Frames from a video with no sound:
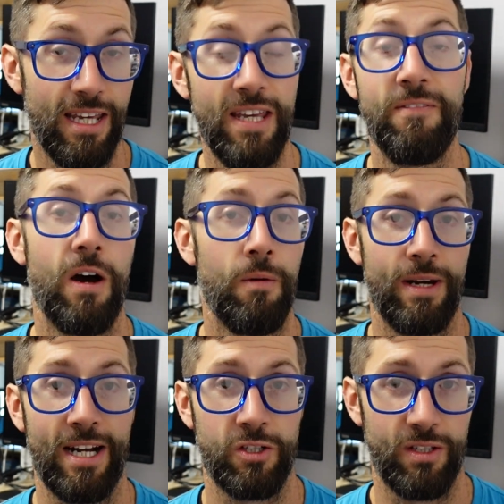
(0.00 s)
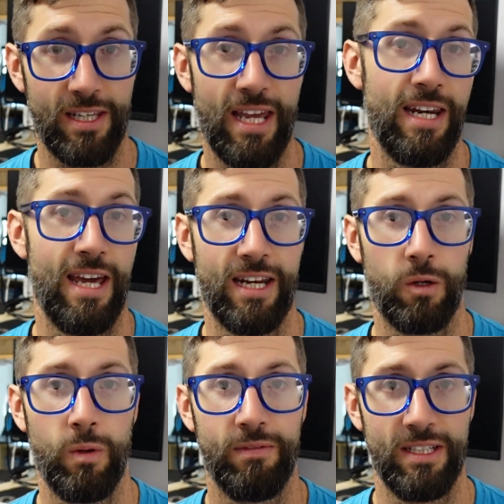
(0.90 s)
if I would actually get an
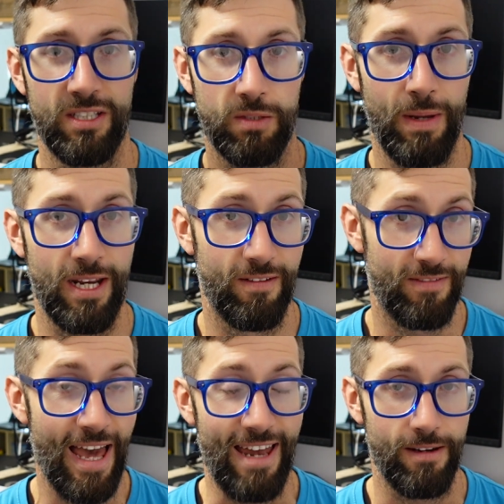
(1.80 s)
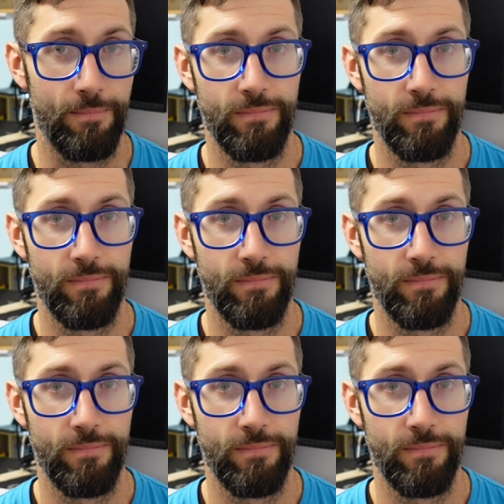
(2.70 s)
equivalent speed of that.